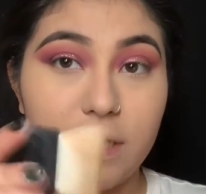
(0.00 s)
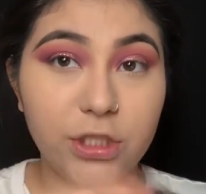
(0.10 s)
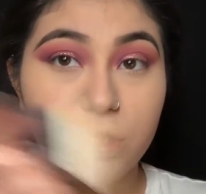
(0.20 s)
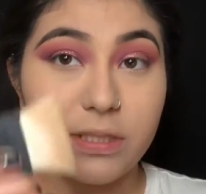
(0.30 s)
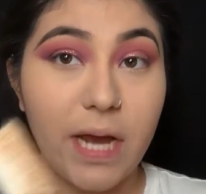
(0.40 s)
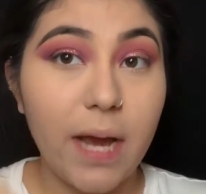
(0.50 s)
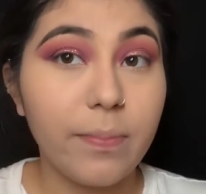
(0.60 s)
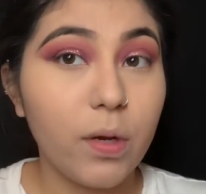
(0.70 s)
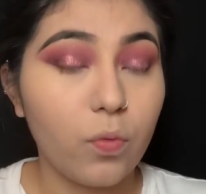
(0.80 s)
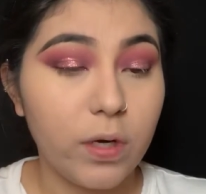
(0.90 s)
just
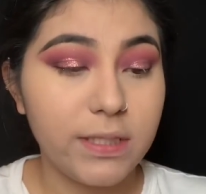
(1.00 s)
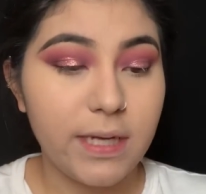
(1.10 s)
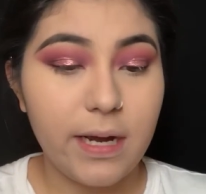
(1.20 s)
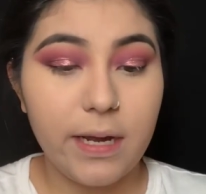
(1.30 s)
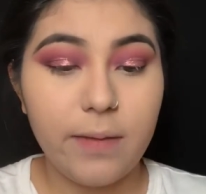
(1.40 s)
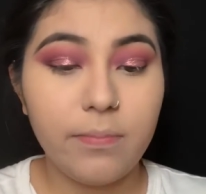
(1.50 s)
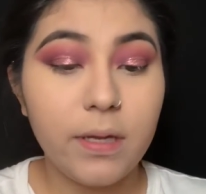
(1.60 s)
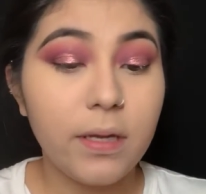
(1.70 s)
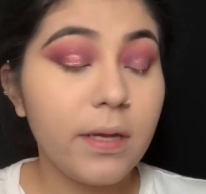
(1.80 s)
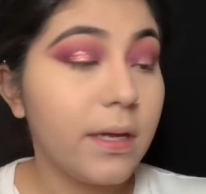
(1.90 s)
tap it one time,
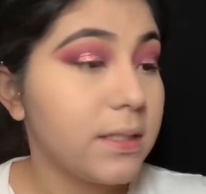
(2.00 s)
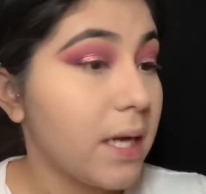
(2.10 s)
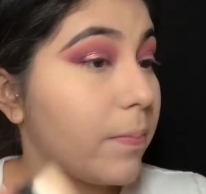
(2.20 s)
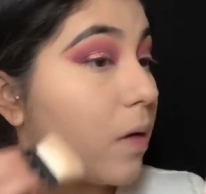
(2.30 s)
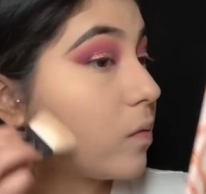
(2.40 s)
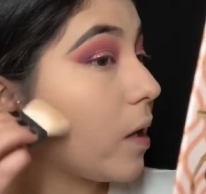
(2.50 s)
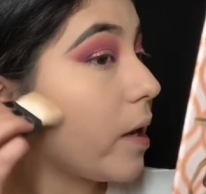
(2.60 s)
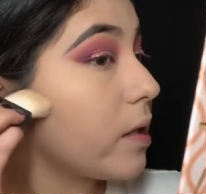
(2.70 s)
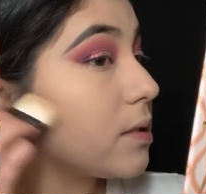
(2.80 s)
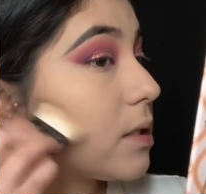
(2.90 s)
tap off the
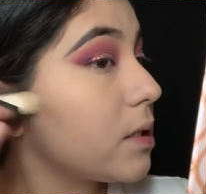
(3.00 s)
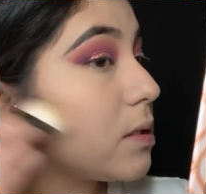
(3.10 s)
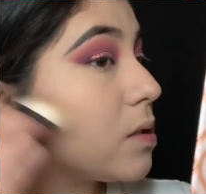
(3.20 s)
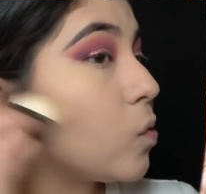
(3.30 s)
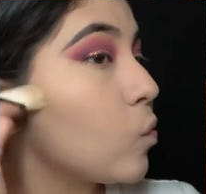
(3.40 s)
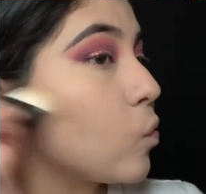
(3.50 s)
excess,